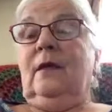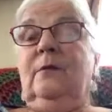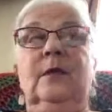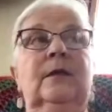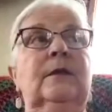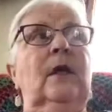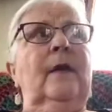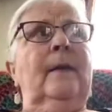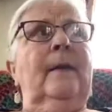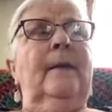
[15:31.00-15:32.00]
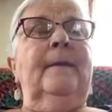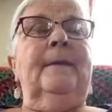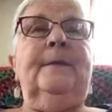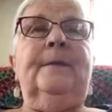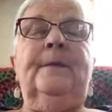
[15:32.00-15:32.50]
But
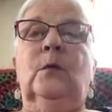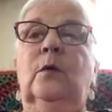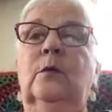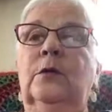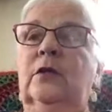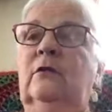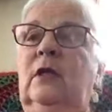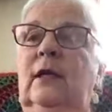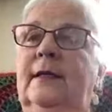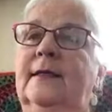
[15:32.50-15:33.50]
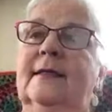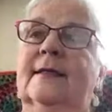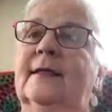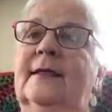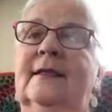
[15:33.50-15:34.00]
what would you like to
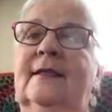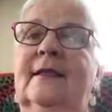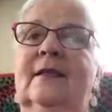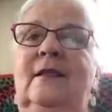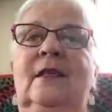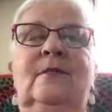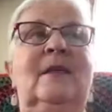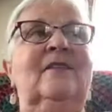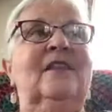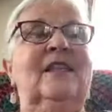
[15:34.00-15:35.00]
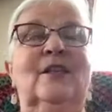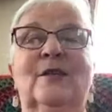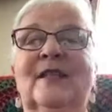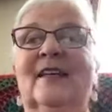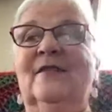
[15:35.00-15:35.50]
see in my
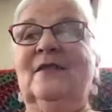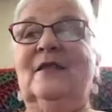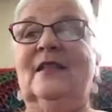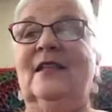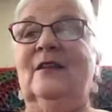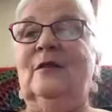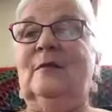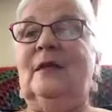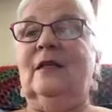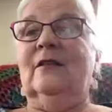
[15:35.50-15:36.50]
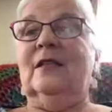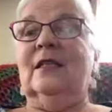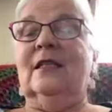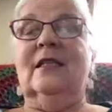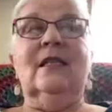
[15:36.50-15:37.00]
videos? That would be good
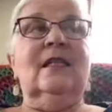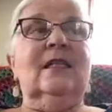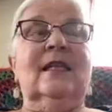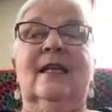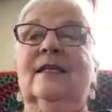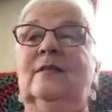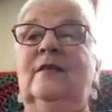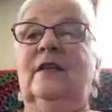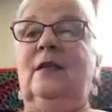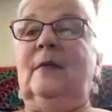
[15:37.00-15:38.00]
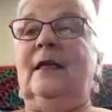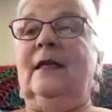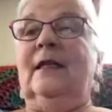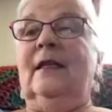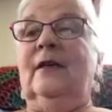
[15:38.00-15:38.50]
to get some
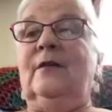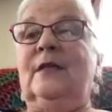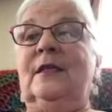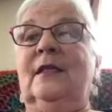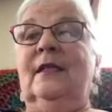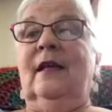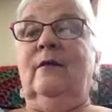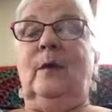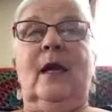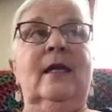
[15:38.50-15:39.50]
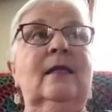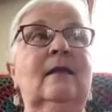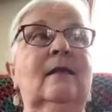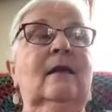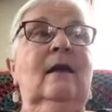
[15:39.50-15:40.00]
feedback in that way,
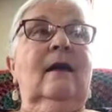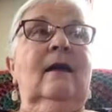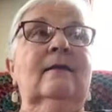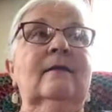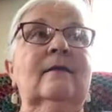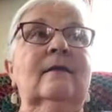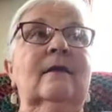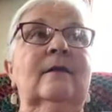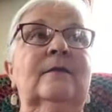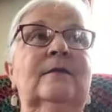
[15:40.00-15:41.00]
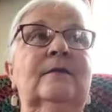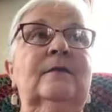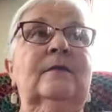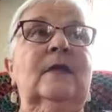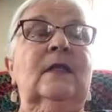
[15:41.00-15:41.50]
and
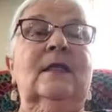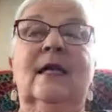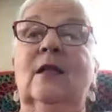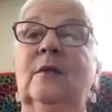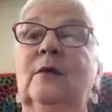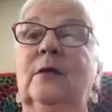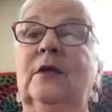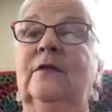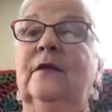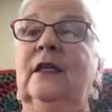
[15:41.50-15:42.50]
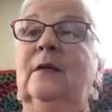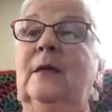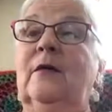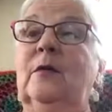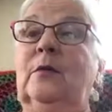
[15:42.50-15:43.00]
tell me what you think
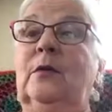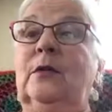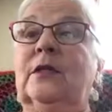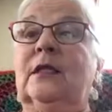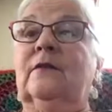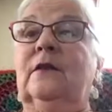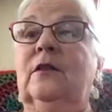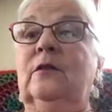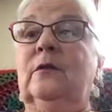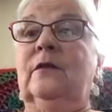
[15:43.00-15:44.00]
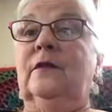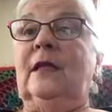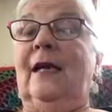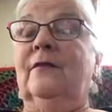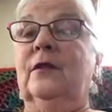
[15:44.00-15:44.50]
about the books, if you
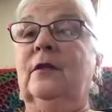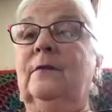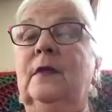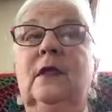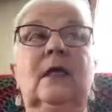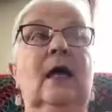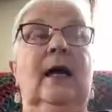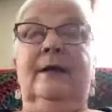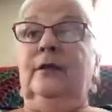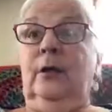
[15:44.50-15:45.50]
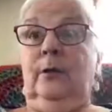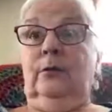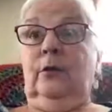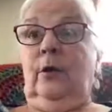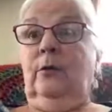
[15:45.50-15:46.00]
have them. I
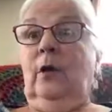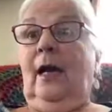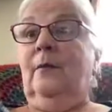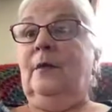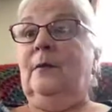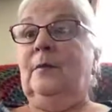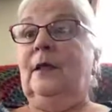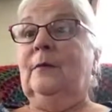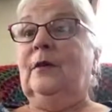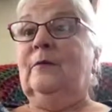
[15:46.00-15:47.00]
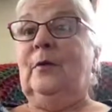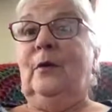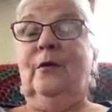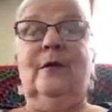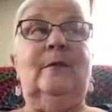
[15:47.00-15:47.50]
don't know how many people have
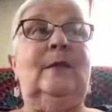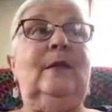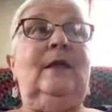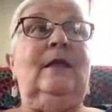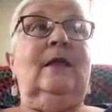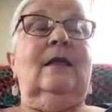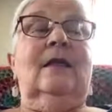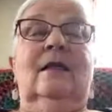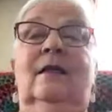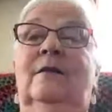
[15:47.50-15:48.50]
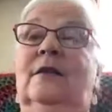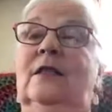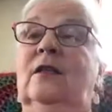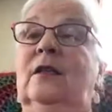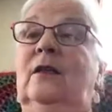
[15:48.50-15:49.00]
bought them.
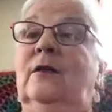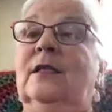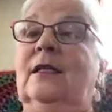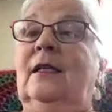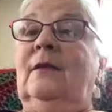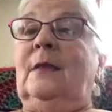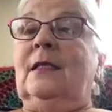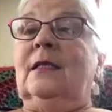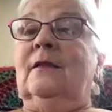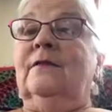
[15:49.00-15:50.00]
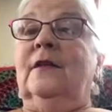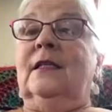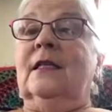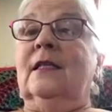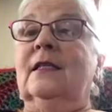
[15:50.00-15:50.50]
They're not selling
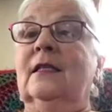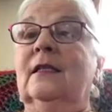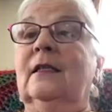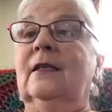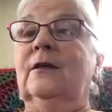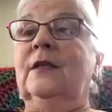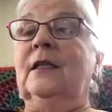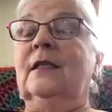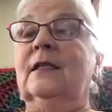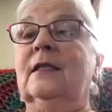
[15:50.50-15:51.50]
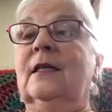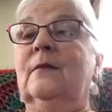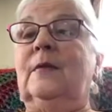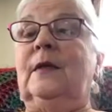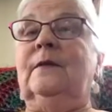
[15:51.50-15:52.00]
fantastically on the
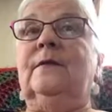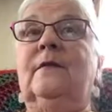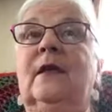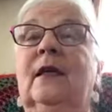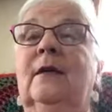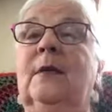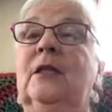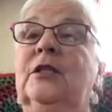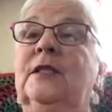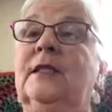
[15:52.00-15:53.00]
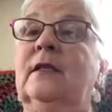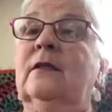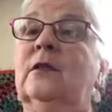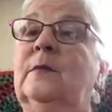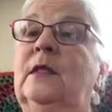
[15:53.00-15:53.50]
internet, but I managed to sell
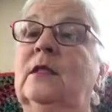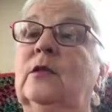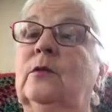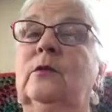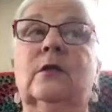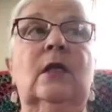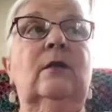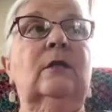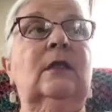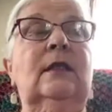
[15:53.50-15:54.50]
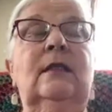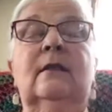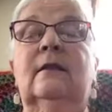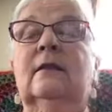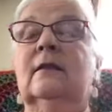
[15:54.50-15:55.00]
some into schools locally,
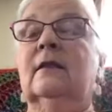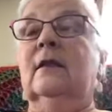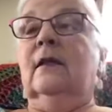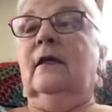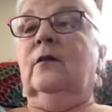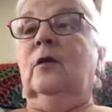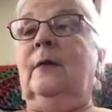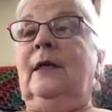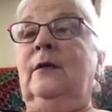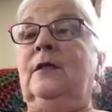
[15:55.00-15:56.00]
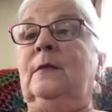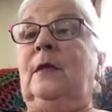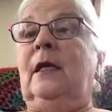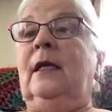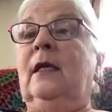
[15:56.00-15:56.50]
and I've got my own
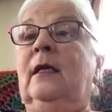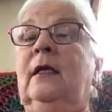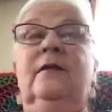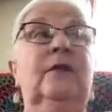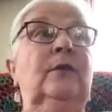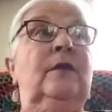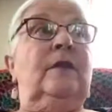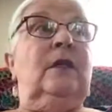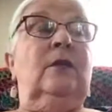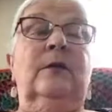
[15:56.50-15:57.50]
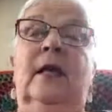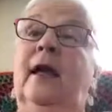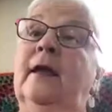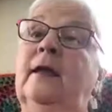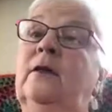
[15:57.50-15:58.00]
supply. If you're in the
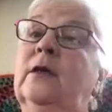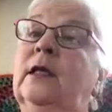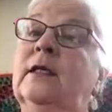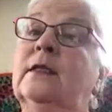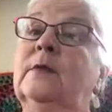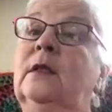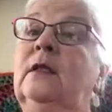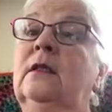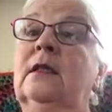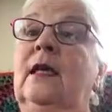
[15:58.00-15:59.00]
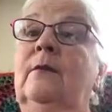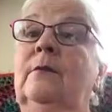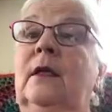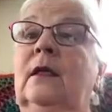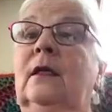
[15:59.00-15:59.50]
UK, you can ask me, DM
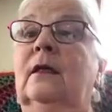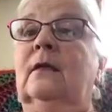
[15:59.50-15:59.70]
me,